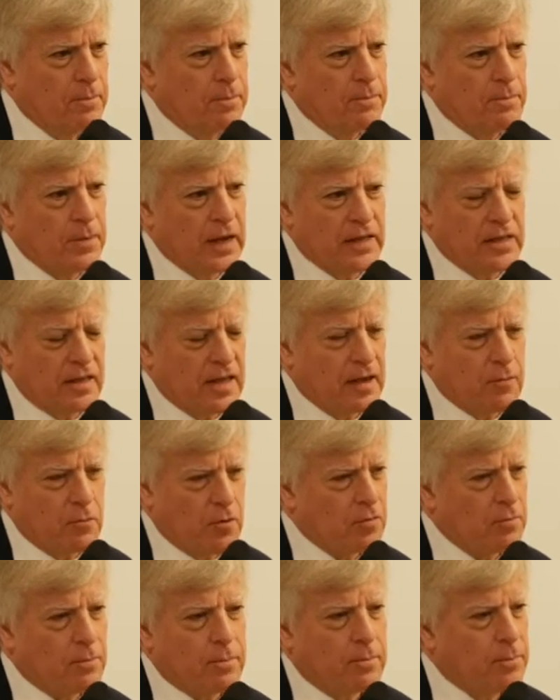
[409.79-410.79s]
but they were
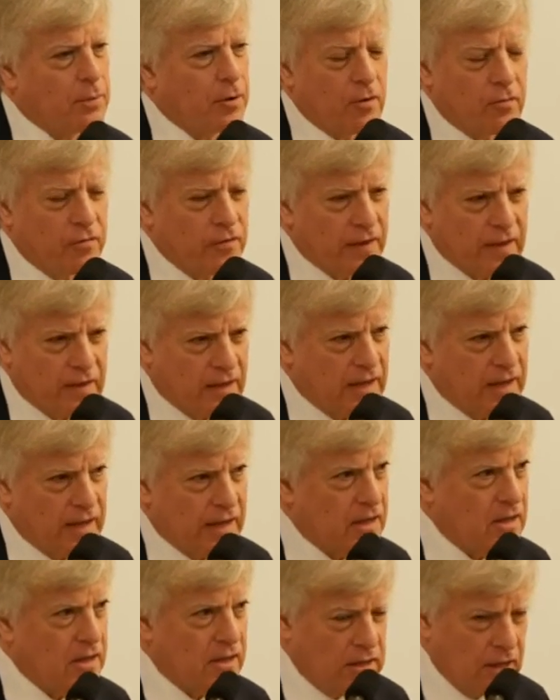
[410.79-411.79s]
perfectly
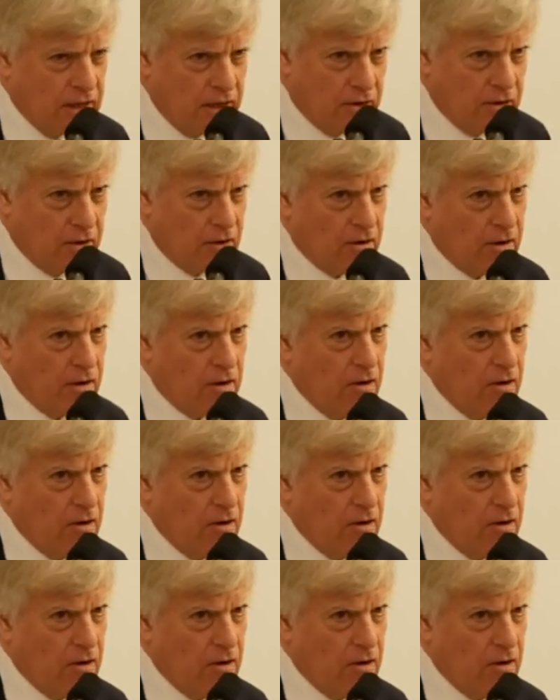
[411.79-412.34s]
clear